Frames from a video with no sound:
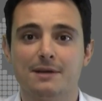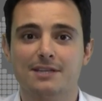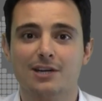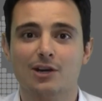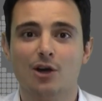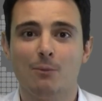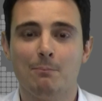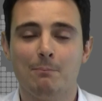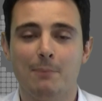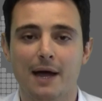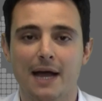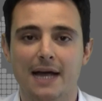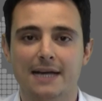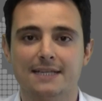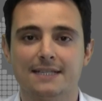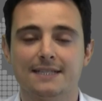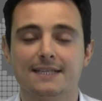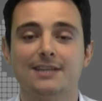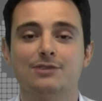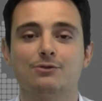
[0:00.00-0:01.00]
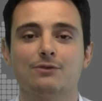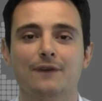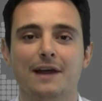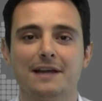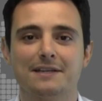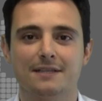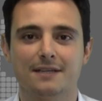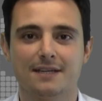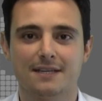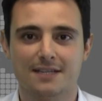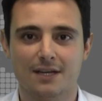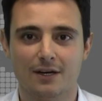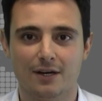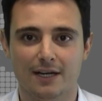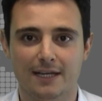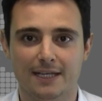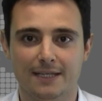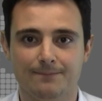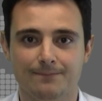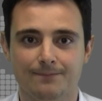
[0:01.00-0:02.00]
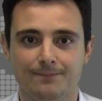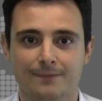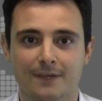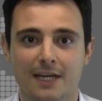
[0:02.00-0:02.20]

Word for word: has a compact, dish-reflected design.